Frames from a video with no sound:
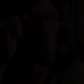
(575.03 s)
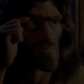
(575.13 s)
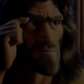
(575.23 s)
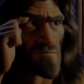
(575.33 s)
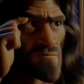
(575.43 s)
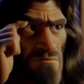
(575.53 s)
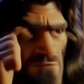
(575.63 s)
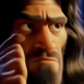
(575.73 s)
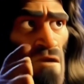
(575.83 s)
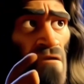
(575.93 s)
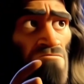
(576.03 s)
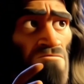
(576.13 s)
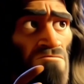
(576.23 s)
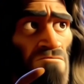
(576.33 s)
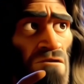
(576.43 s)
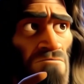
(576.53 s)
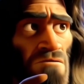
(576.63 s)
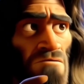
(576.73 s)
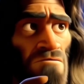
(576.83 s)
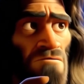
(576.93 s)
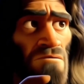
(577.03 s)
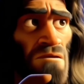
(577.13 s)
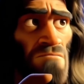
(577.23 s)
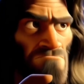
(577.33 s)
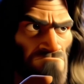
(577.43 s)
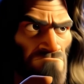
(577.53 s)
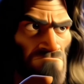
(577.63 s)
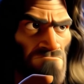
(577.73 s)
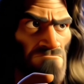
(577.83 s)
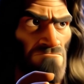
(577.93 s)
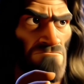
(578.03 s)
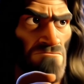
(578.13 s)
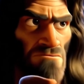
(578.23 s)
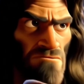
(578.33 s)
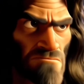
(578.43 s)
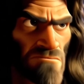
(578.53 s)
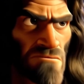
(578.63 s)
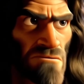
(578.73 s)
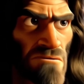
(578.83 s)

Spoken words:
But Samson lay there only until the middle of the night.